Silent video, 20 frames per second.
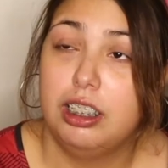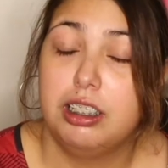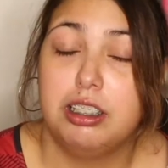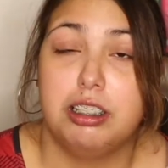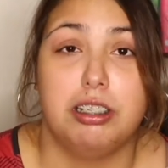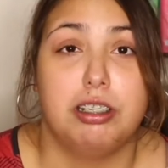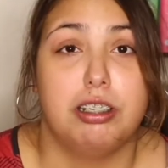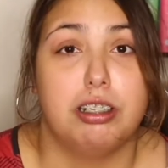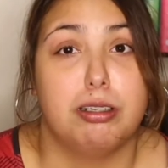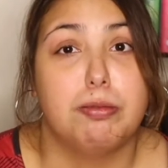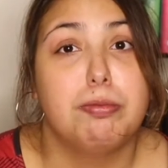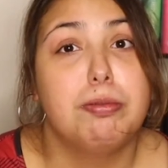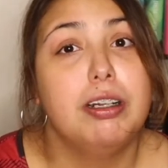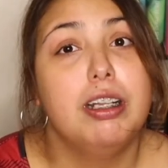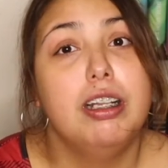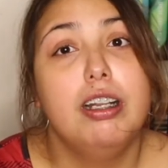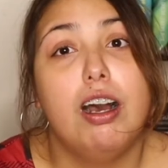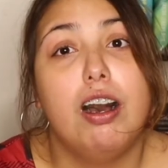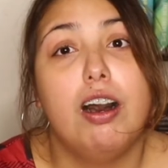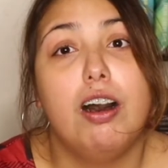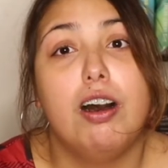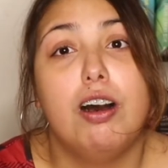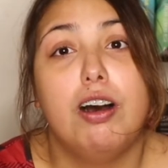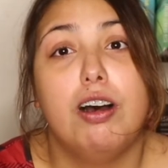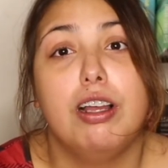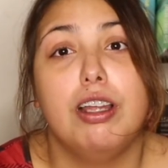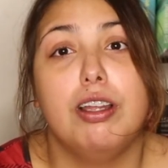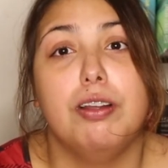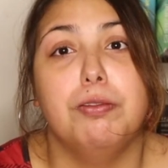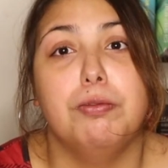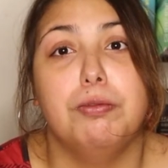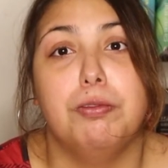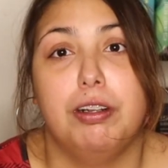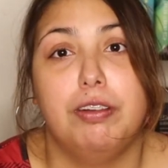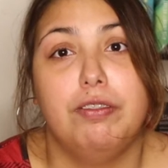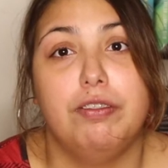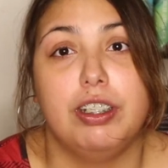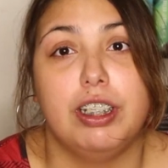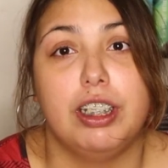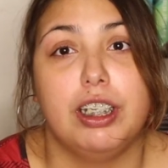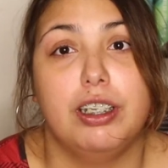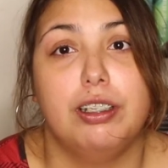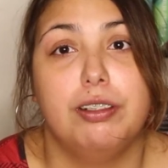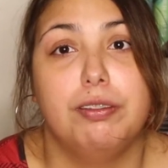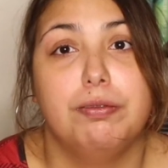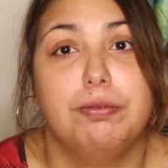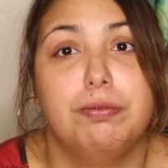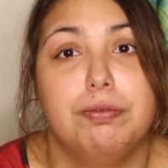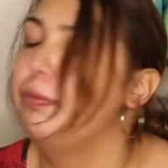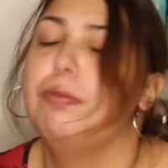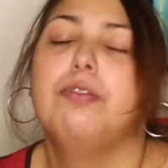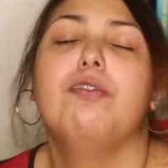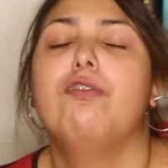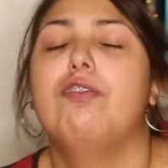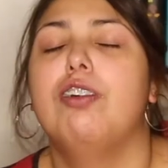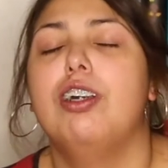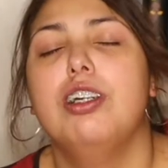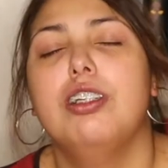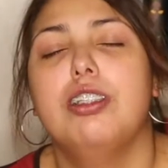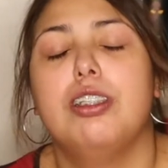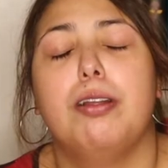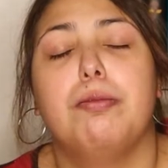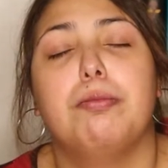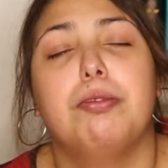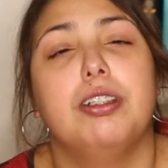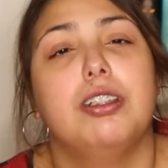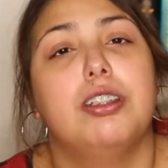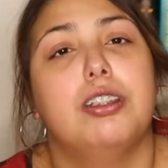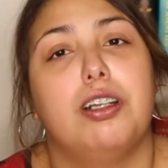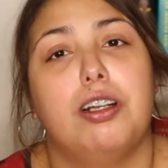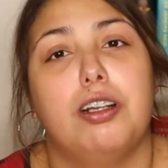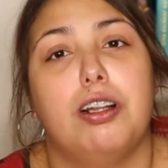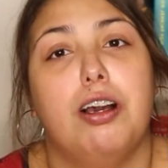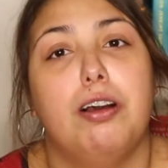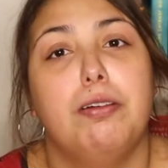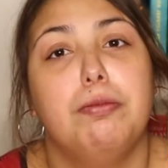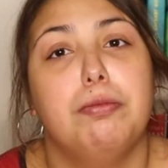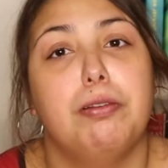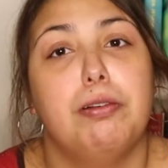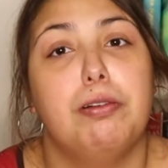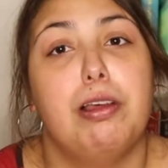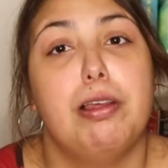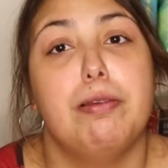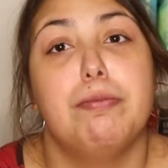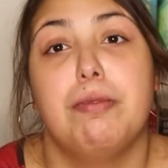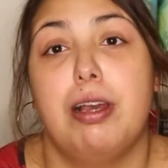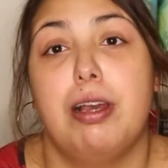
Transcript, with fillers: to just put it all in one video. First, I'm going to start off with